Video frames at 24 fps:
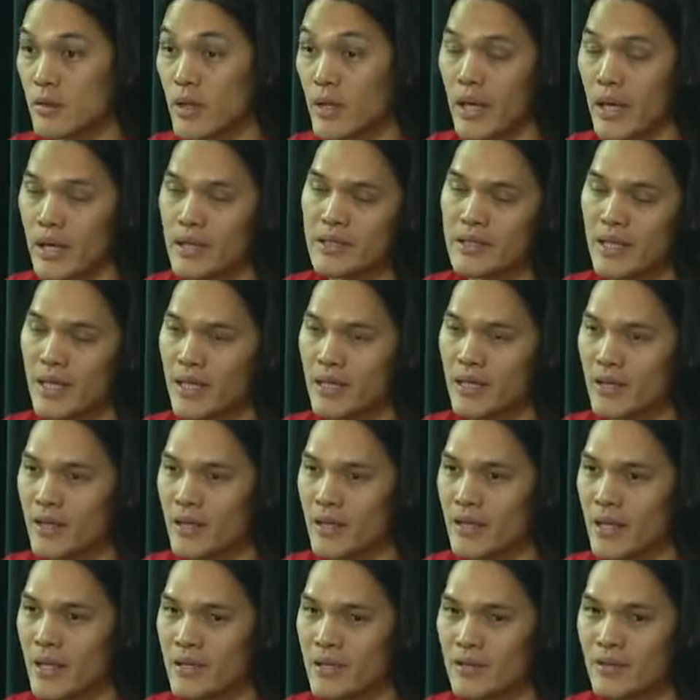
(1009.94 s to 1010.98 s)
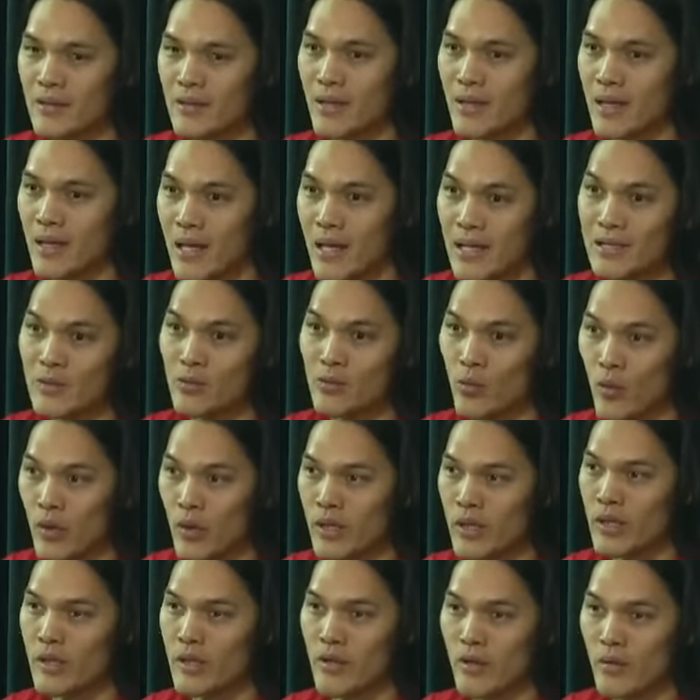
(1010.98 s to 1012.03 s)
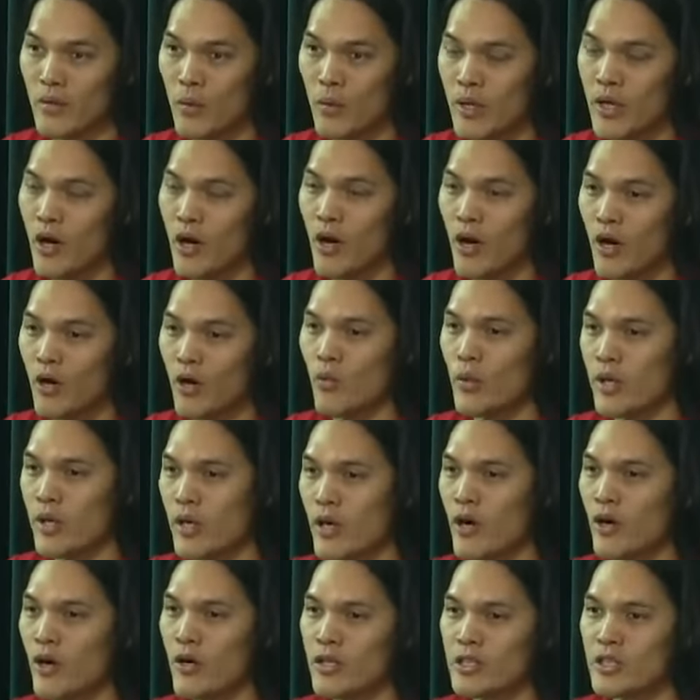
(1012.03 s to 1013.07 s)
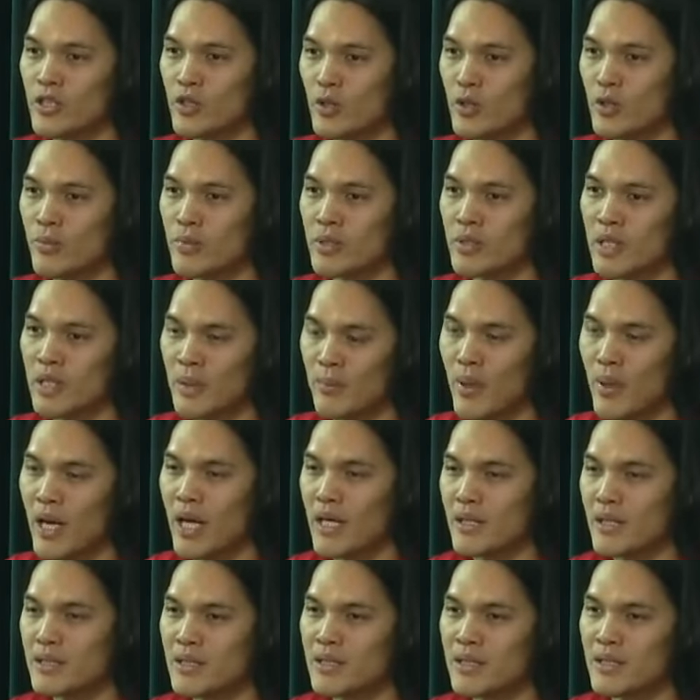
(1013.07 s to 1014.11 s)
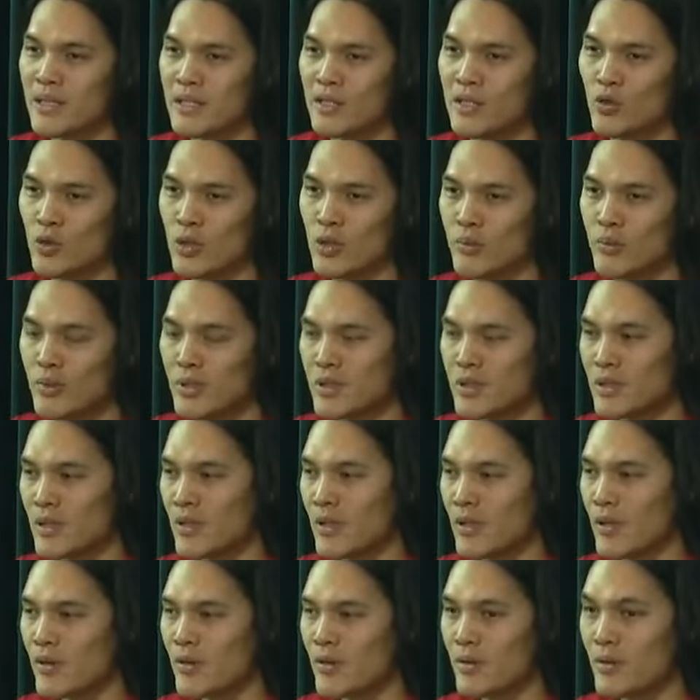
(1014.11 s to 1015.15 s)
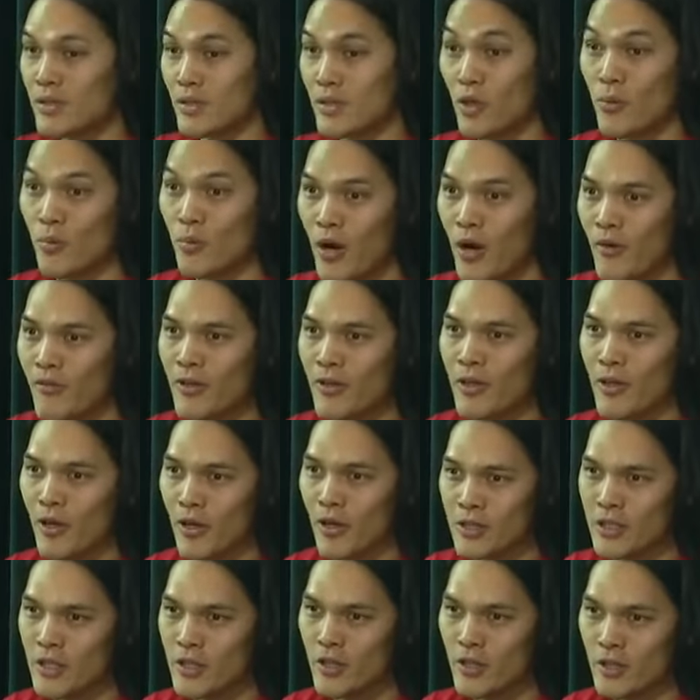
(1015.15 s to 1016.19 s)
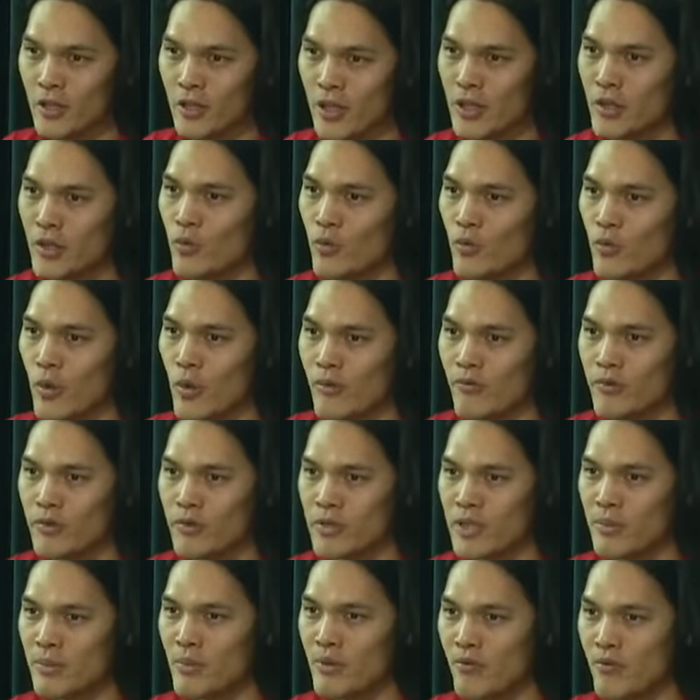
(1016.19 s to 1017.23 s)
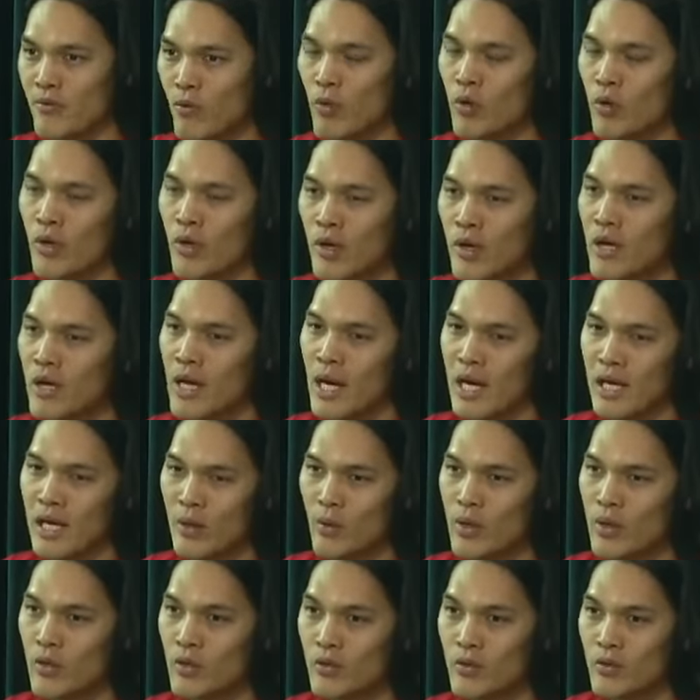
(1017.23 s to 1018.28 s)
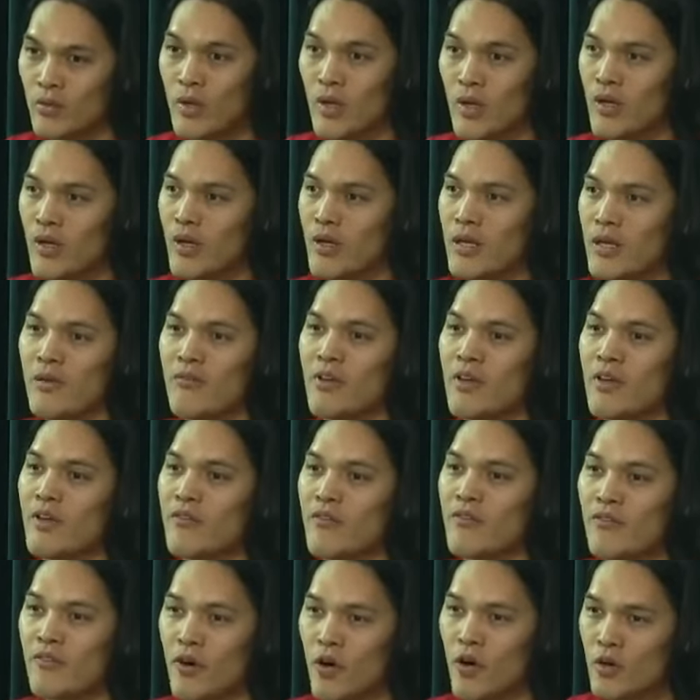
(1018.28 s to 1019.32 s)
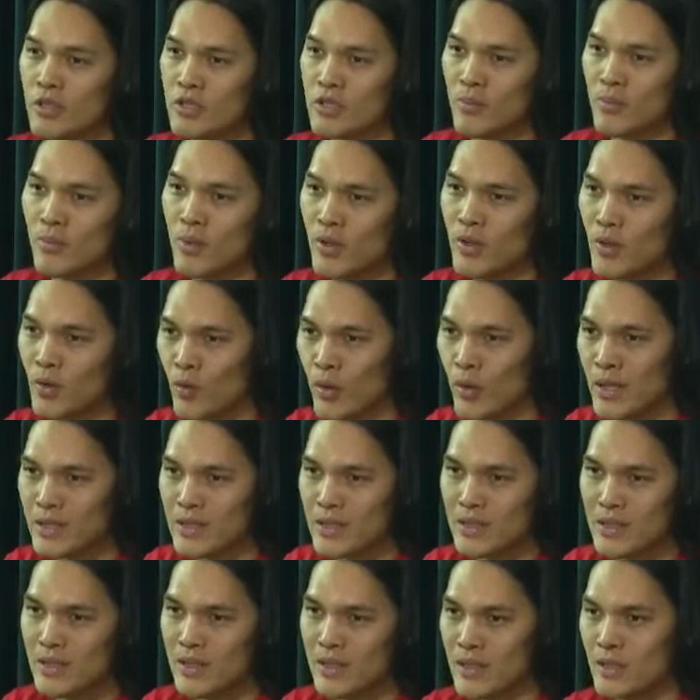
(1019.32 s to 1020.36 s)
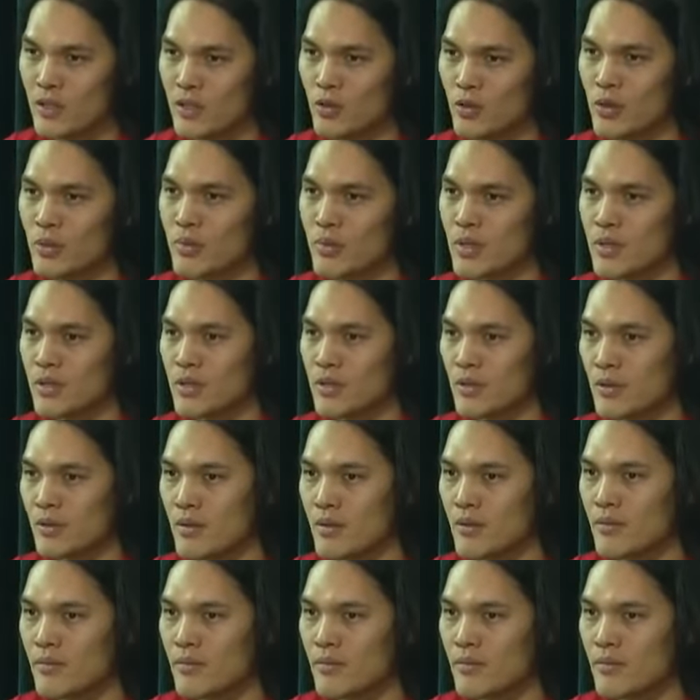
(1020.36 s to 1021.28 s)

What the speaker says: Yeah, exactly, and that's what we are. We are extremists. They paint us as extremists. Southern Poverty Law Center that you were referencing before, anyone who even invokes the Bill of Rights is an extremist.